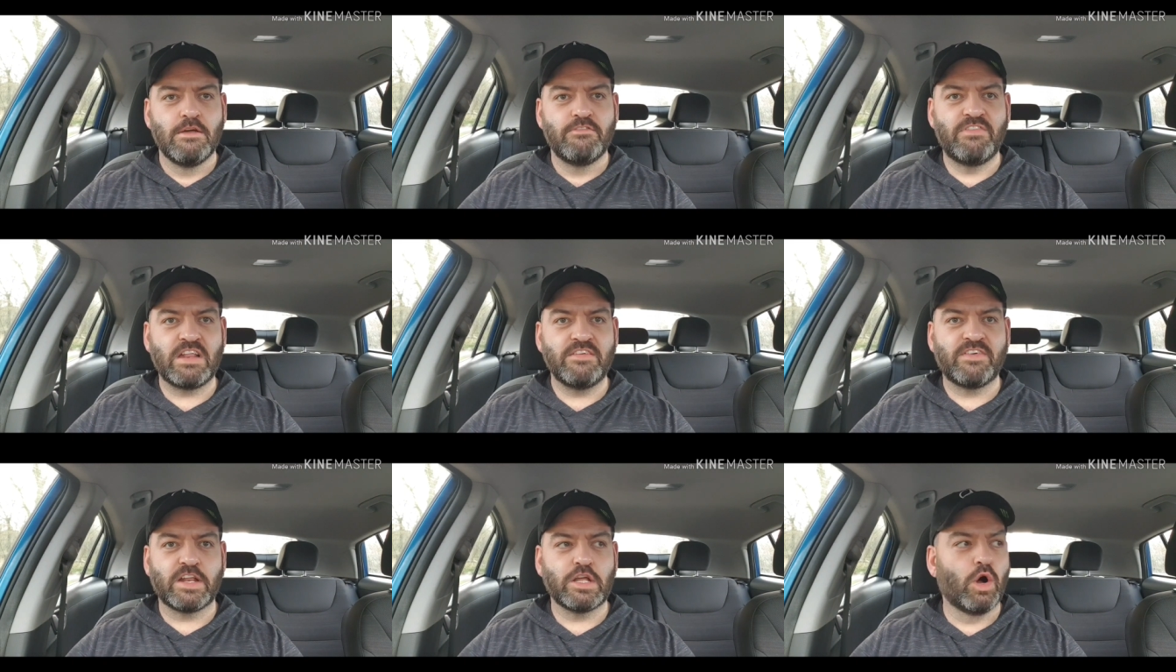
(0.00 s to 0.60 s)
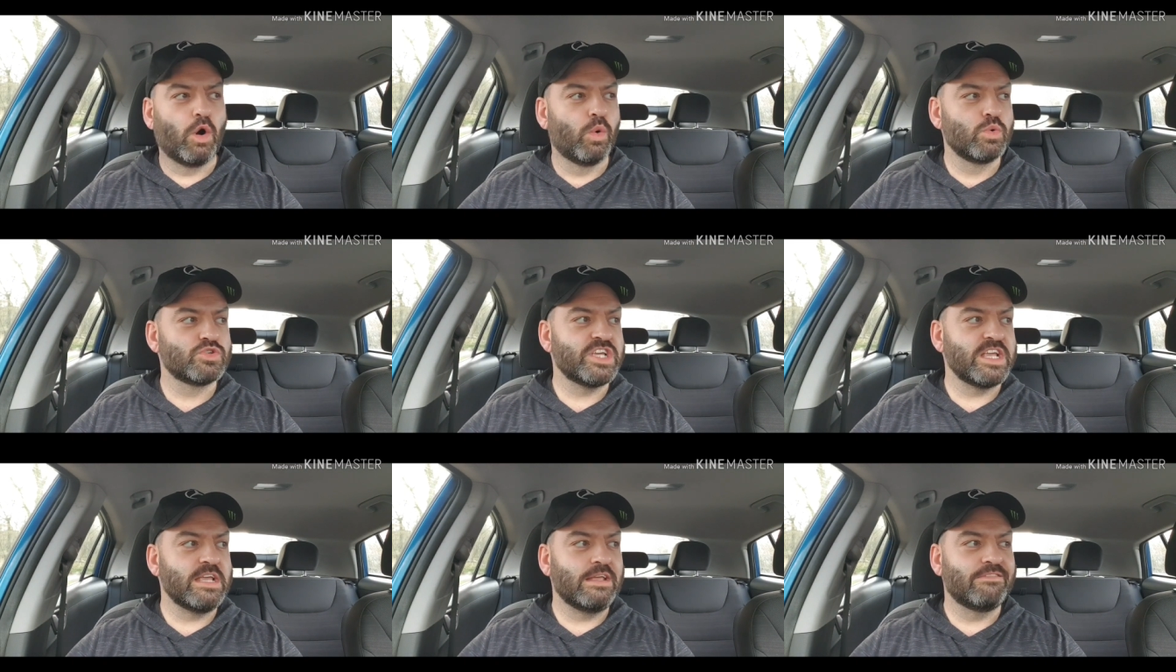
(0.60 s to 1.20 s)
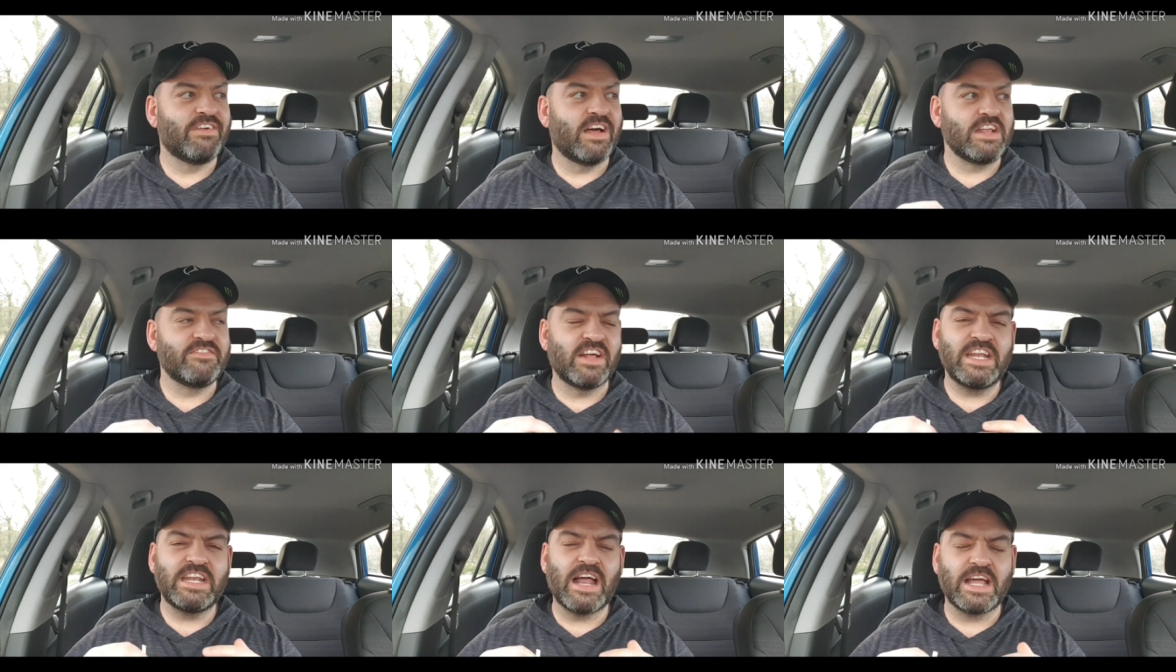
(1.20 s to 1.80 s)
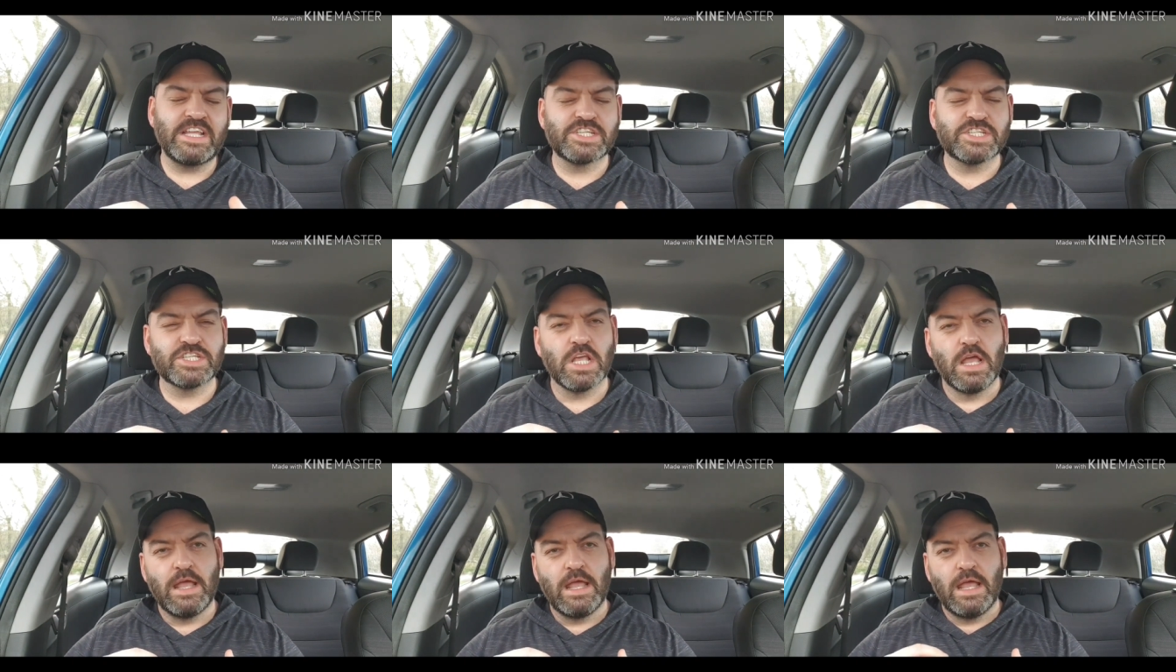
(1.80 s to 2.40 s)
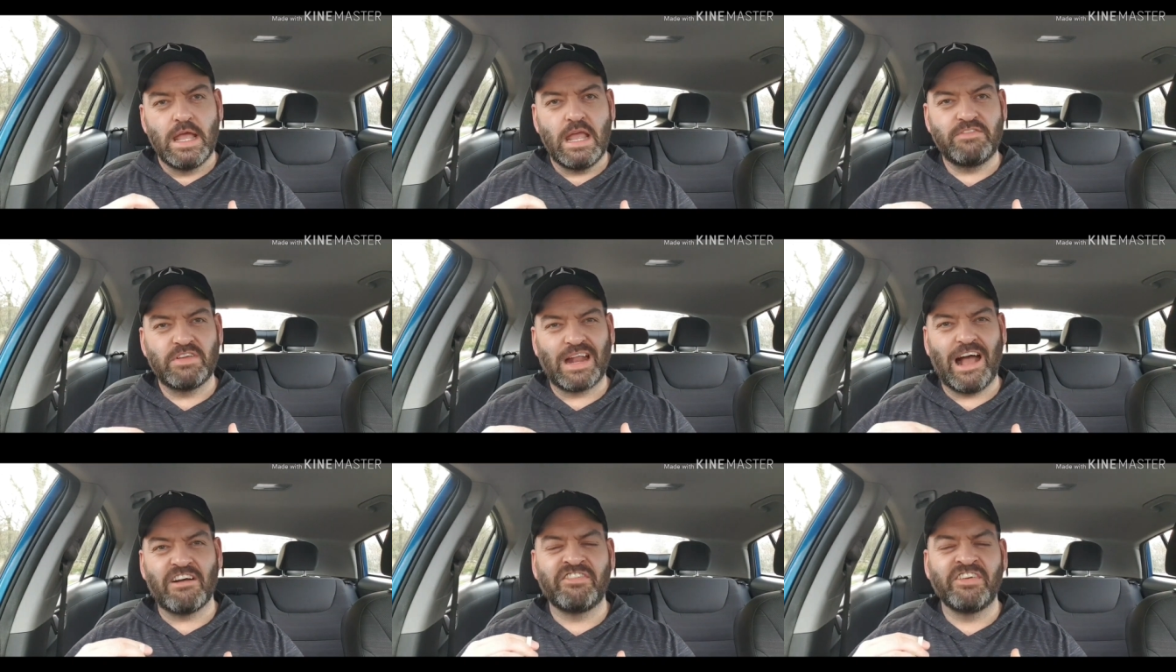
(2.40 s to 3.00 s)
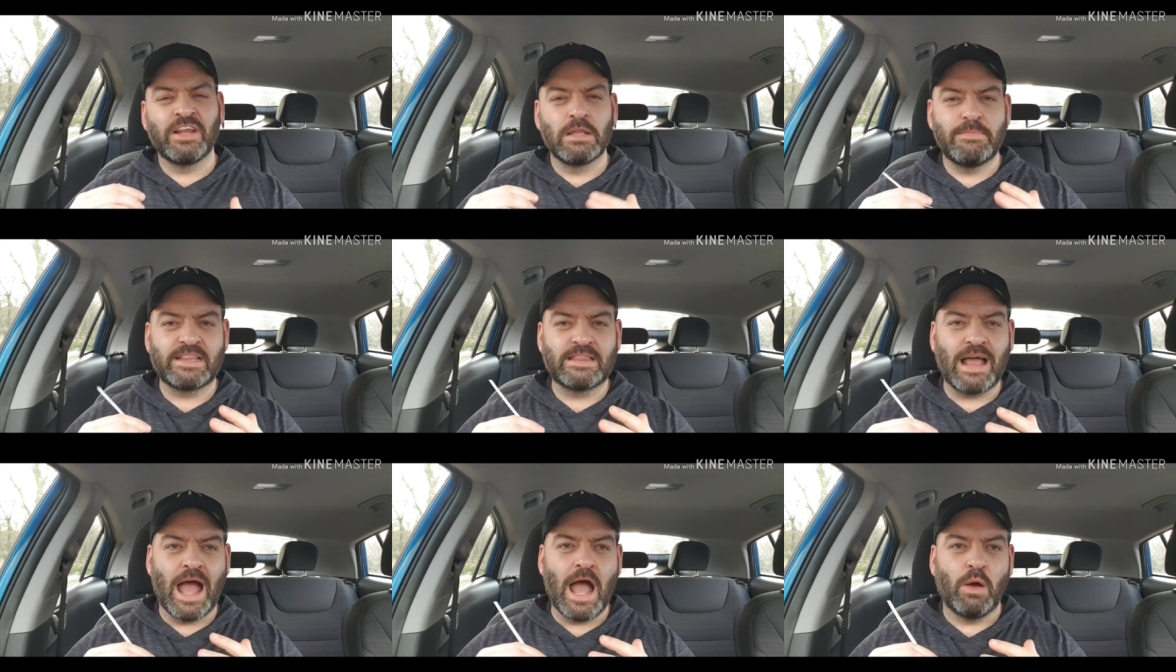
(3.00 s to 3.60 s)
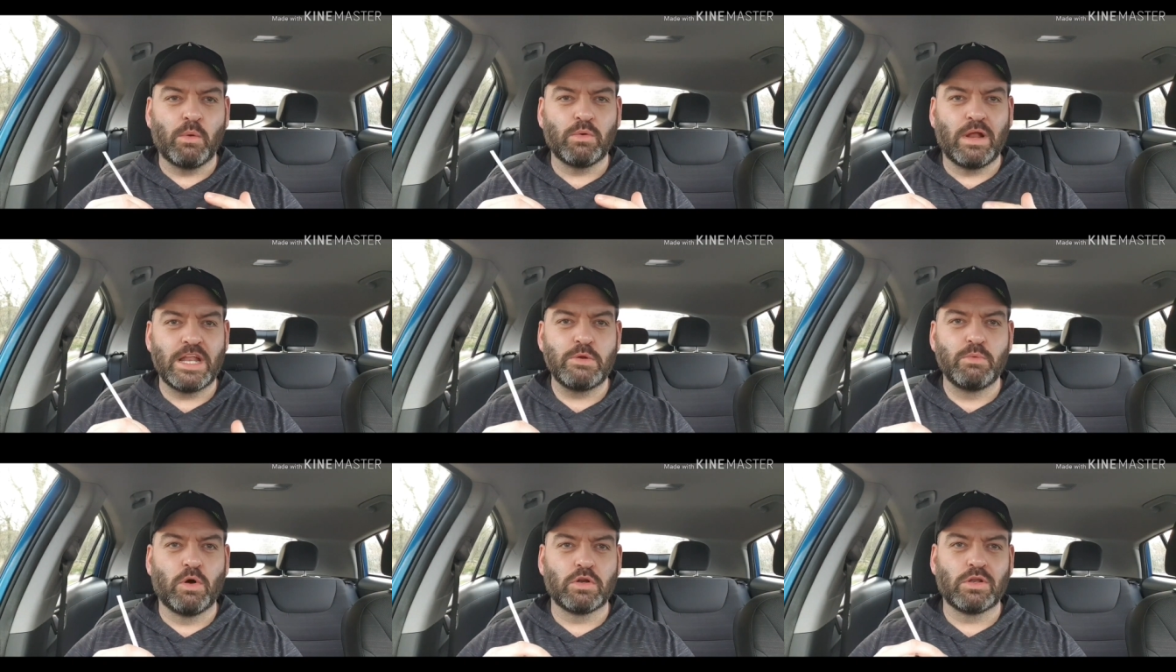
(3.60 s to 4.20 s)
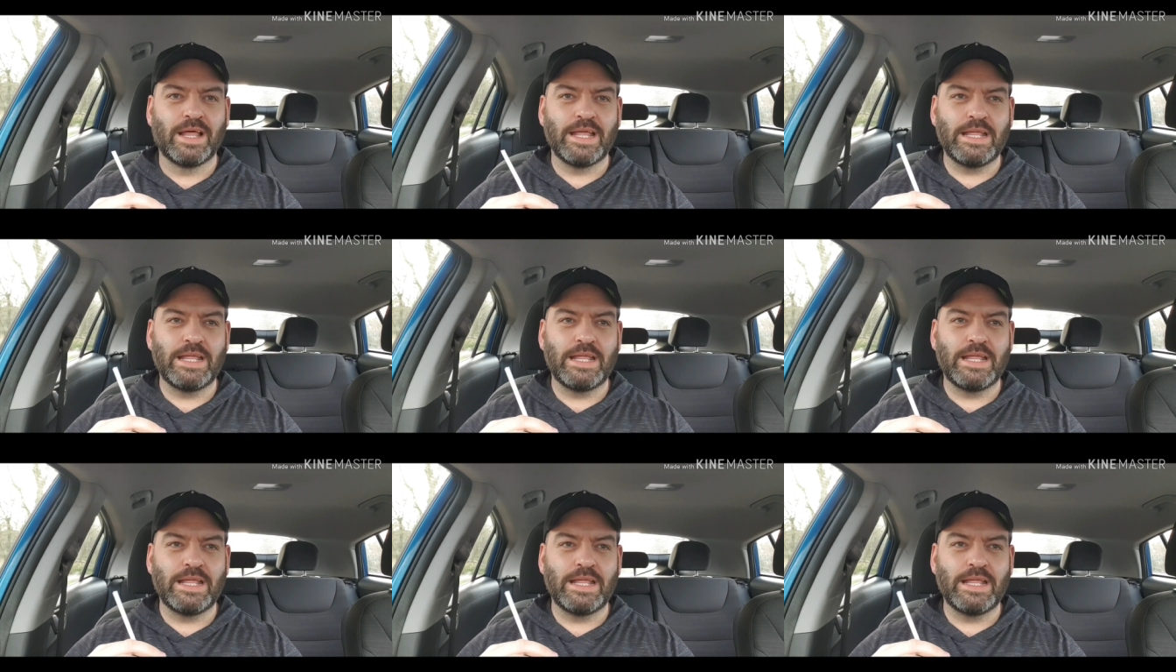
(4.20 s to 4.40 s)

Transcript: Very, very cozy, very, very nice if you are feeling a bit down and you want